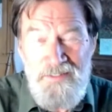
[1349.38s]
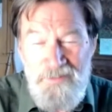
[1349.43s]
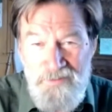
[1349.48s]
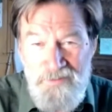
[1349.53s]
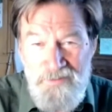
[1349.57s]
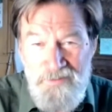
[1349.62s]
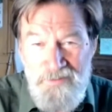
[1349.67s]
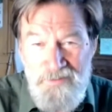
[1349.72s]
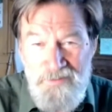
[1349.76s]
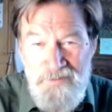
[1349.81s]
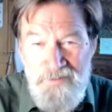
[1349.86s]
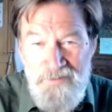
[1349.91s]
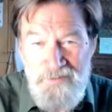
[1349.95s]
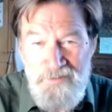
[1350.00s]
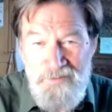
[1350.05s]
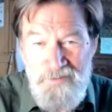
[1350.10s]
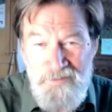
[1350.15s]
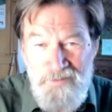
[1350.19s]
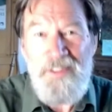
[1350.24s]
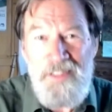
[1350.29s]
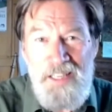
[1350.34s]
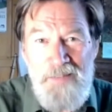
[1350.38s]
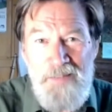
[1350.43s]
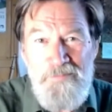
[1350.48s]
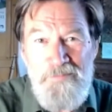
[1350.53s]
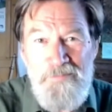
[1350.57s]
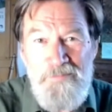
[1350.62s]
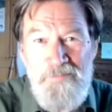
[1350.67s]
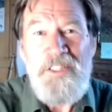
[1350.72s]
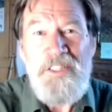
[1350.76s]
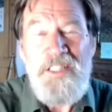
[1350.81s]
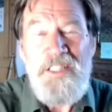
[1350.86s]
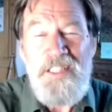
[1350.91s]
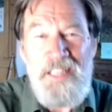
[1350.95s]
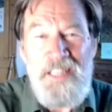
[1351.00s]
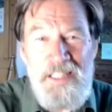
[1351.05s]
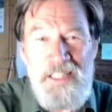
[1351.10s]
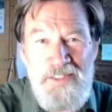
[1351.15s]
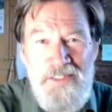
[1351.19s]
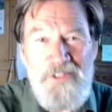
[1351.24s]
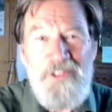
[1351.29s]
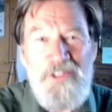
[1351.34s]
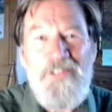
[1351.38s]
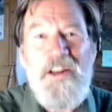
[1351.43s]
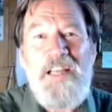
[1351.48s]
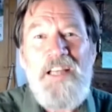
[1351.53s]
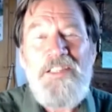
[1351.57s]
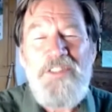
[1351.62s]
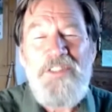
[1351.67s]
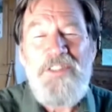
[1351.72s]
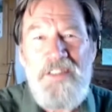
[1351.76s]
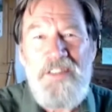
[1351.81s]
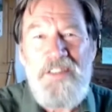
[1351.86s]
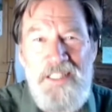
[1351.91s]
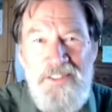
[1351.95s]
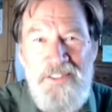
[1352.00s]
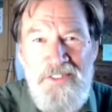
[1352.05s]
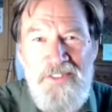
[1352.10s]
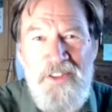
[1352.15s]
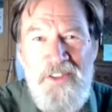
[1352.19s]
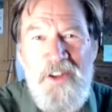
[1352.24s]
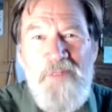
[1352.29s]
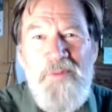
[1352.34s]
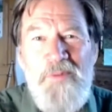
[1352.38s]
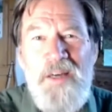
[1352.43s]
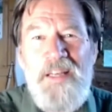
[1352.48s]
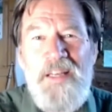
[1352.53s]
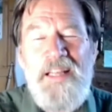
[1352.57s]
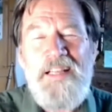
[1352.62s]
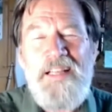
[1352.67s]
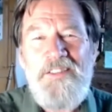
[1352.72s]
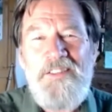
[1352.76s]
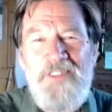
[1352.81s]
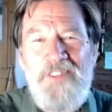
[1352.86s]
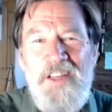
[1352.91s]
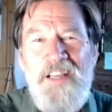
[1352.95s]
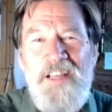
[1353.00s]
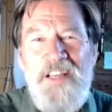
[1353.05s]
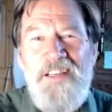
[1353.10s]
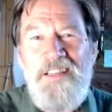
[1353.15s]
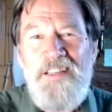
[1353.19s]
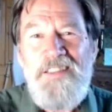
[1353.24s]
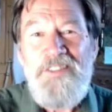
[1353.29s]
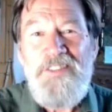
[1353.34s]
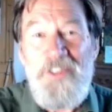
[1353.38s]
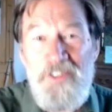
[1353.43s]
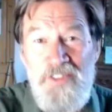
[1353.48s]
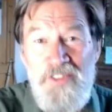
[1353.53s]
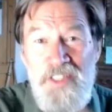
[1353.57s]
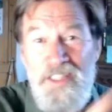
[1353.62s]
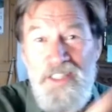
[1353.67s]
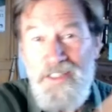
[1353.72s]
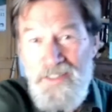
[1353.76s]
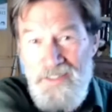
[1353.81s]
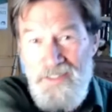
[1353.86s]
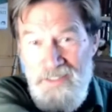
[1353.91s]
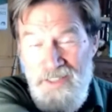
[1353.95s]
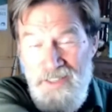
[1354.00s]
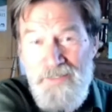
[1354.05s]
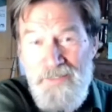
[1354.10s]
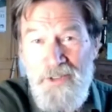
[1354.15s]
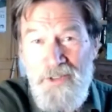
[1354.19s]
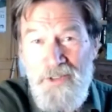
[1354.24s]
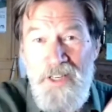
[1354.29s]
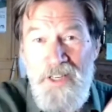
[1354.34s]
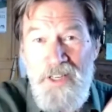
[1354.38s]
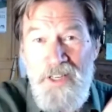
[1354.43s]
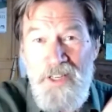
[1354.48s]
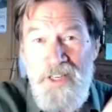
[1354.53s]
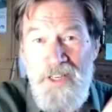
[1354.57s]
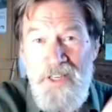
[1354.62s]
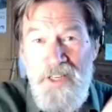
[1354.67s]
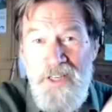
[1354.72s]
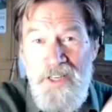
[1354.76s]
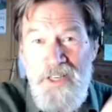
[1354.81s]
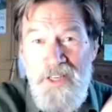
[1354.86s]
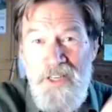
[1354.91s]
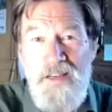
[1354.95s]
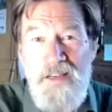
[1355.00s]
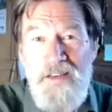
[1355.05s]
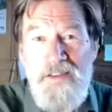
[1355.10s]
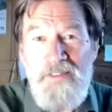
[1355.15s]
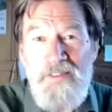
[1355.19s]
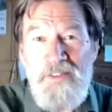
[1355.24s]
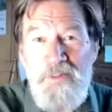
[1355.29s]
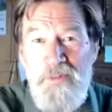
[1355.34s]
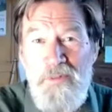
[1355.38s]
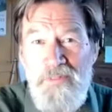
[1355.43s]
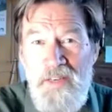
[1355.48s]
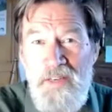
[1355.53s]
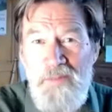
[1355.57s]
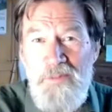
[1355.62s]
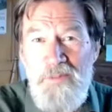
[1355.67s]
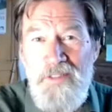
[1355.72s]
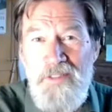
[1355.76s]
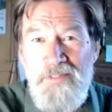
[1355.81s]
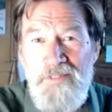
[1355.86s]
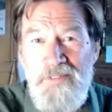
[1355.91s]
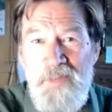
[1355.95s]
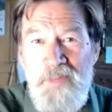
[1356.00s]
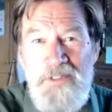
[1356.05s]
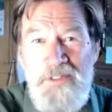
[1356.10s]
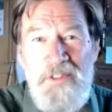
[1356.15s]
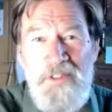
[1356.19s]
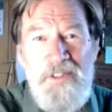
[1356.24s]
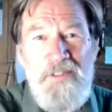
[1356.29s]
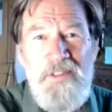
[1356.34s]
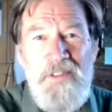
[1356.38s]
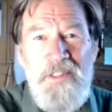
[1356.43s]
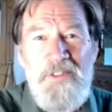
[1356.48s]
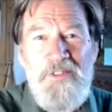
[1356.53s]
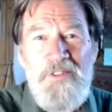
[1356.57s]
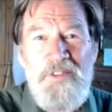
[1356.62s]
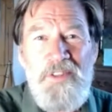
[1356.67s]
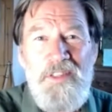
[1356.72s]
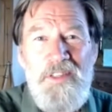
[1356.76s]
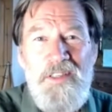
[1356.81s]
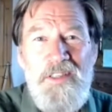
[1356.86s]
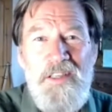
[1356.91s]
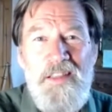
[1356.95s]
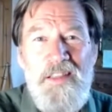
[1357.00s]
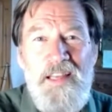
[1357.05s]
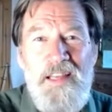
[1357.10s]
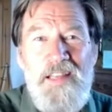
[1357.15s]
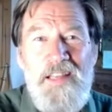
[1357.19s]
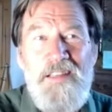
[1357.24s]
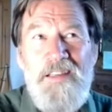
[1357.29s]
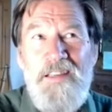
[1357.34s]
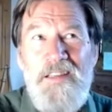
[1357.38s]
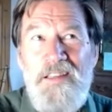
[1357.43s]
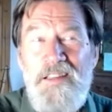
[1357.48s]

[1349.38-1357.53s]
rained on, get muddy, get scratched, get stung by nettles, to sit a few yards away from a family of mountain gorillas. And that